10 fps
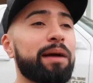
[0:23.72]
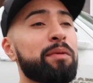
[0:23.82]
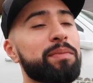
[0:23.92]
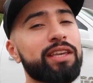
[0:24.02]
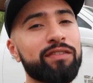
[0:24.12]
I'm
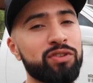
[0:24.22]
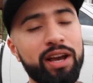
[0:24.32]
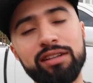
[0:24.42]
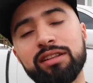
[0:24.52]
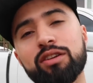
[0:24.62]
gonna be giving you
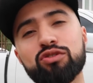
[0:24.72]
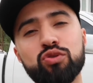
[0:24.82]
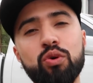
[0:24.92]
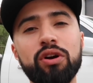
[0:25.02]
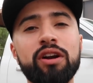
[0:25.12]
guys a little
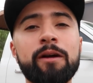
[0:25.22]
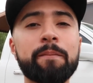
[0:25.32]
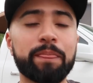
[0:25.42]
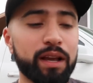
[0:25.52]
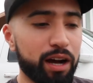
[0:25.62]
tour
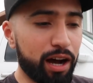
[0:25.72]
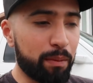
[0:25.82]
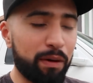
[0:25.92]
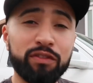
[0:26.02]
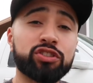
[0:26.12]

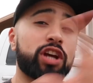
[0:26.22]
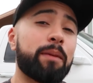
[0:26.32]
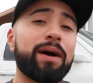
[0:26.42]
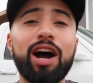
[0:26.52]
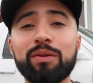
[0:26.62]
of the
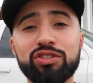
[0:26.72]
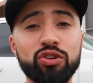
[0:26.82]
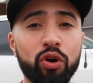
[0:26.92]
shop, how it's